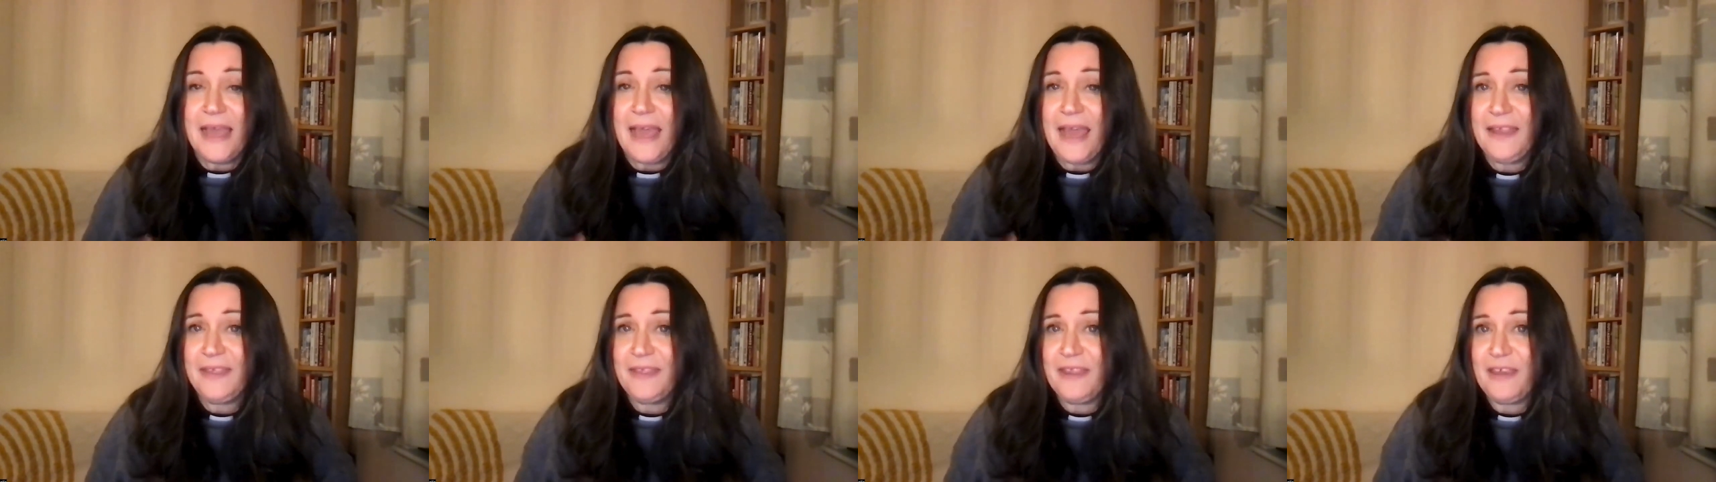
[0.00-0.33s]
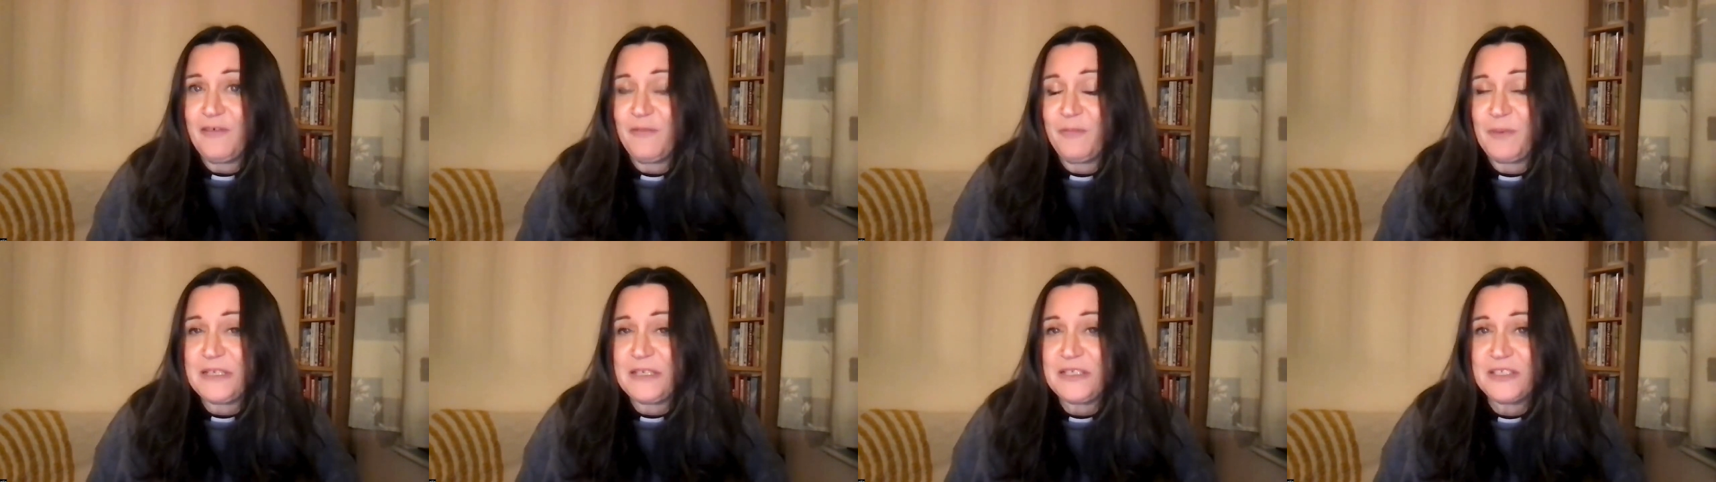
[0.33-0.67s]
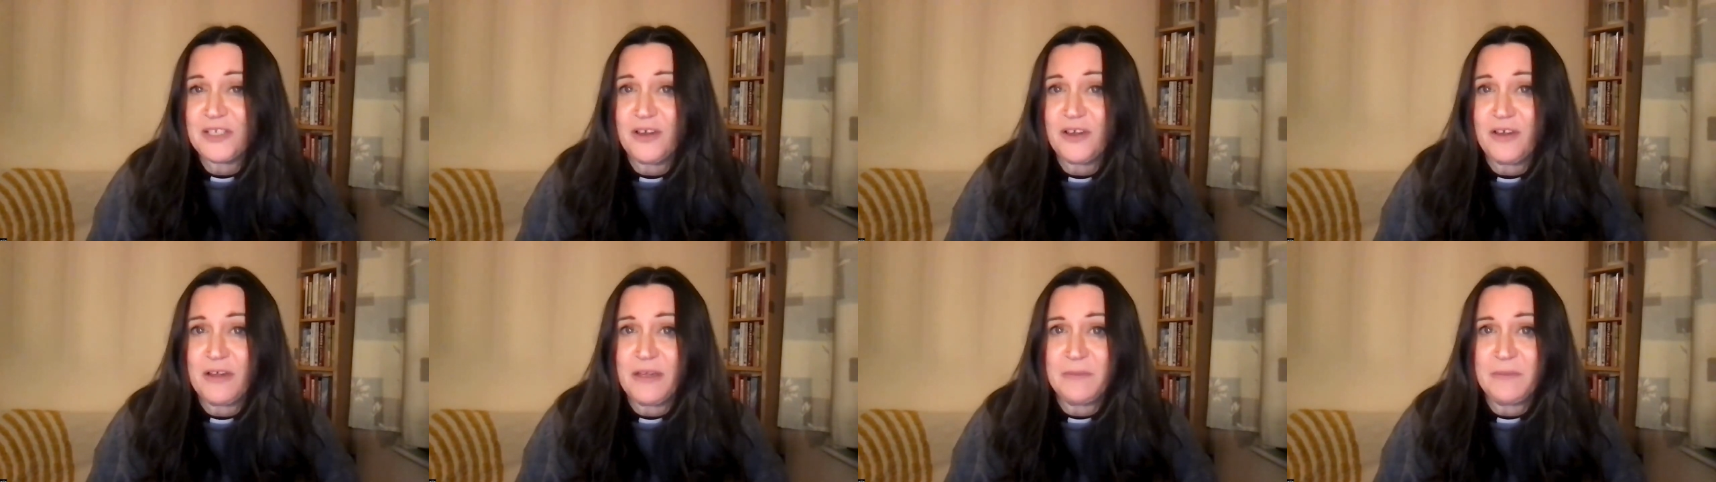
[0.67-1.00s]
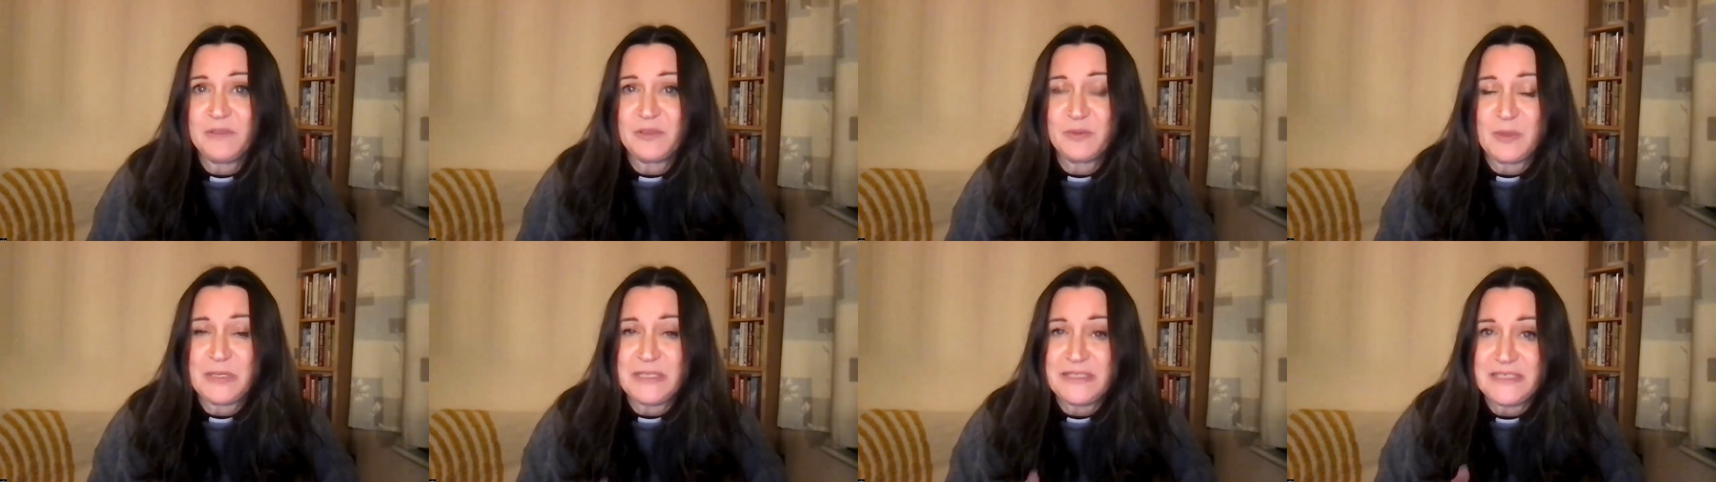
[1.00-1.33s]
And there have been
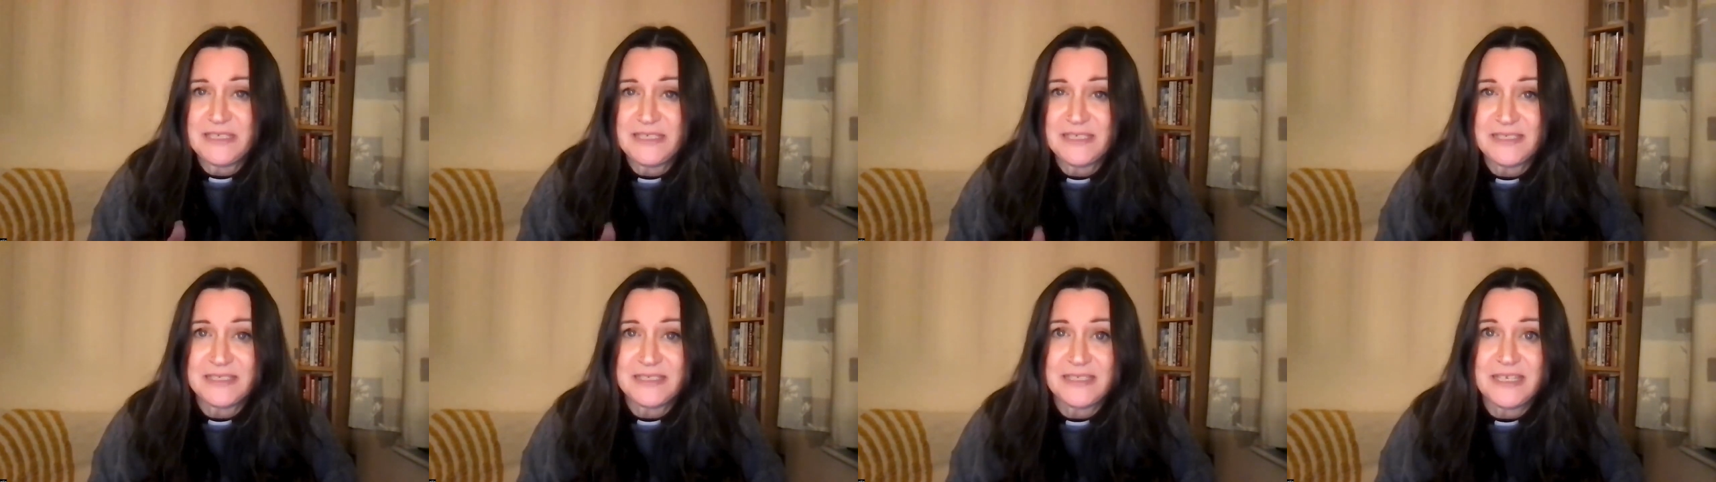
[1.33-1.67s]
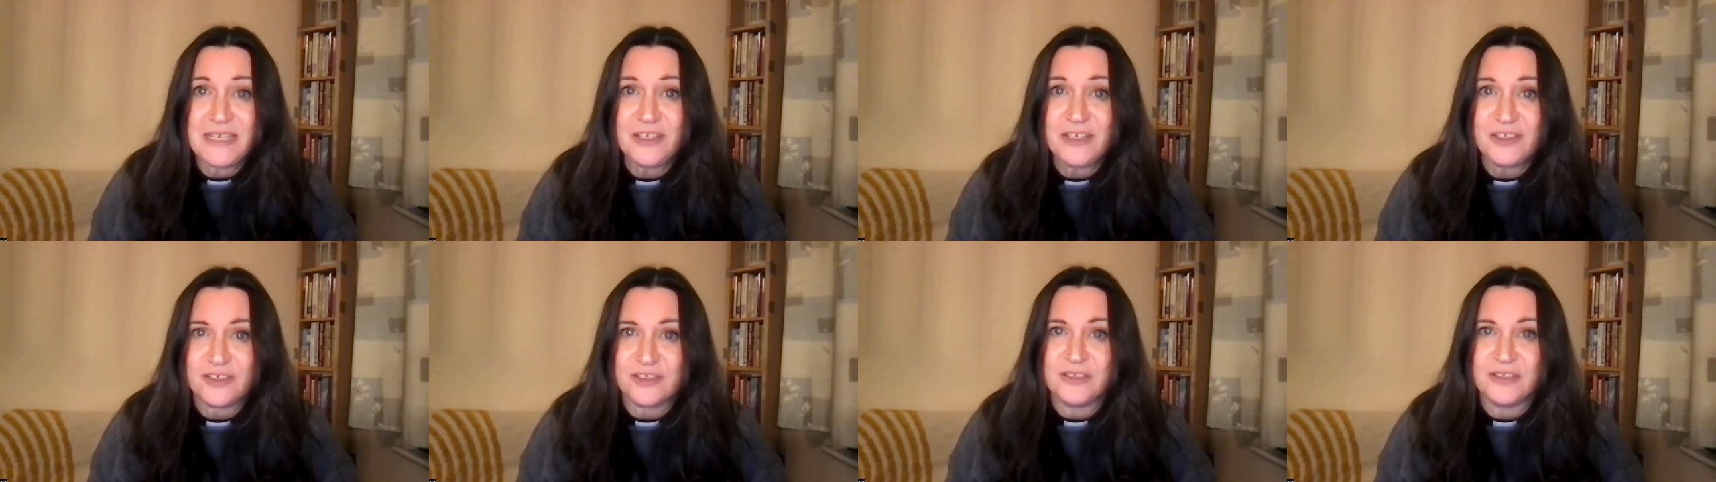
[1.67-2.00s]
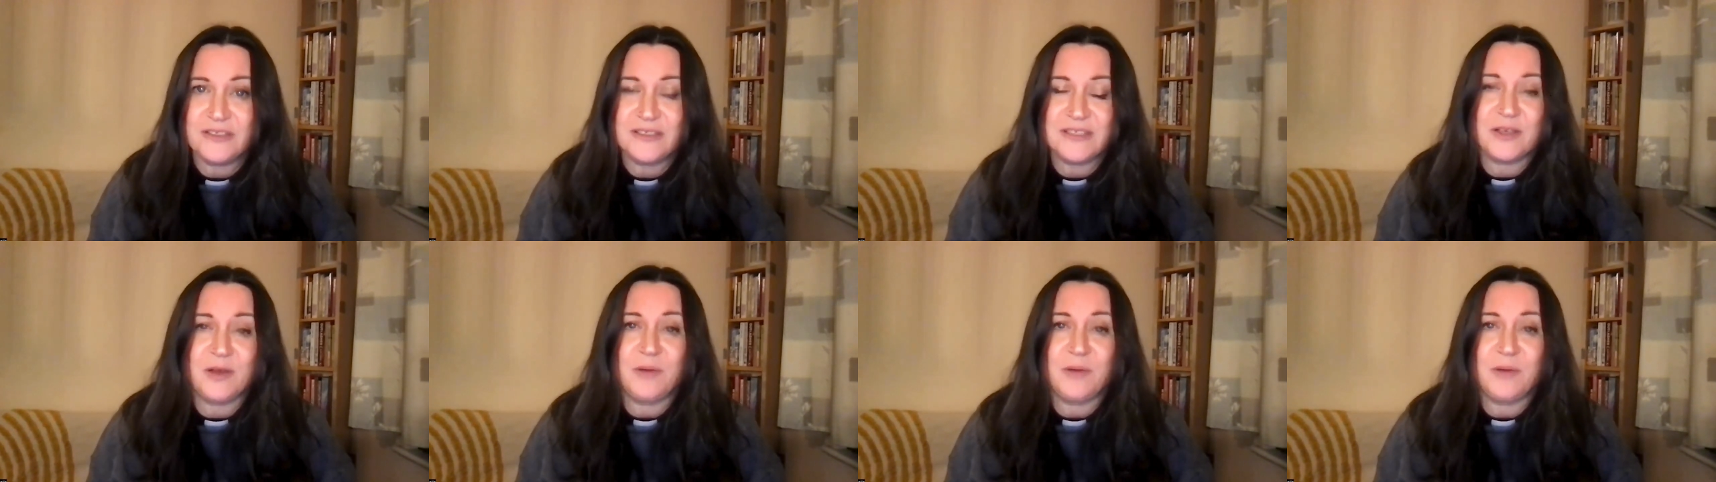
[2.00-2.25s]
times when distinctions